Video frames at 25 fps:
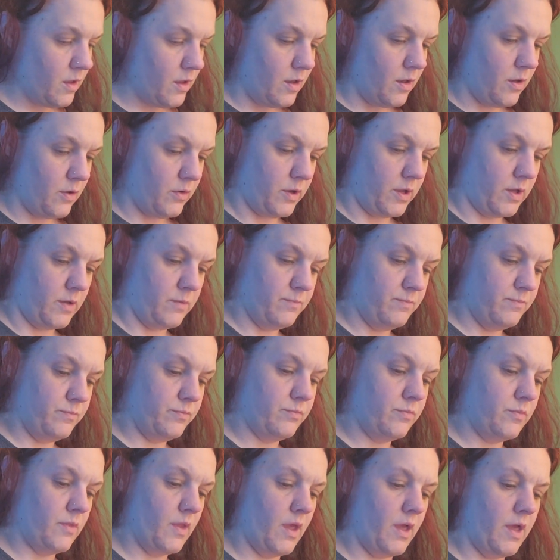Okay,
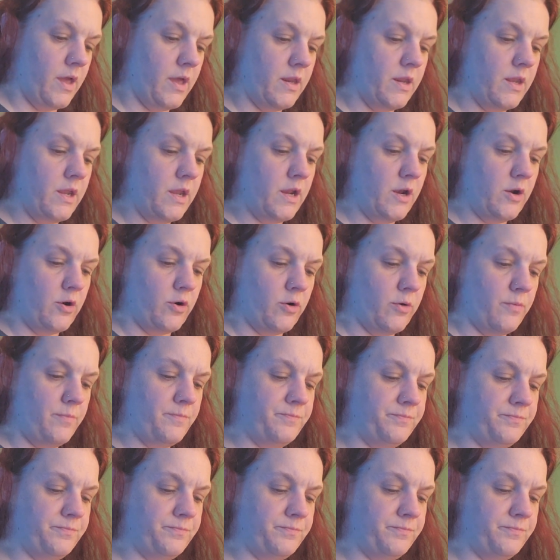and here